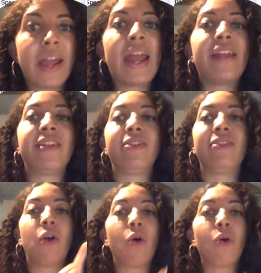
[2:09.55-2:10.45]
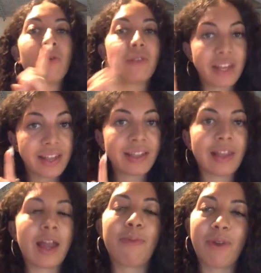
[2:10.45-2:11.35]
it is the oldest
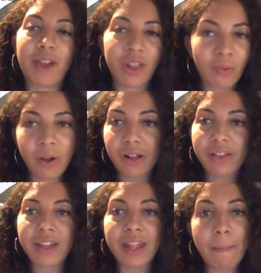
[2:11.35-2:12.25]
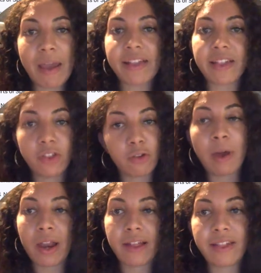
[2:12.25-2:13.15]
library in the world, and that makes it
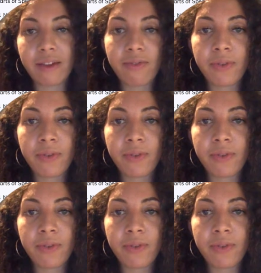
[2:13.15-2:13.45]
superlative.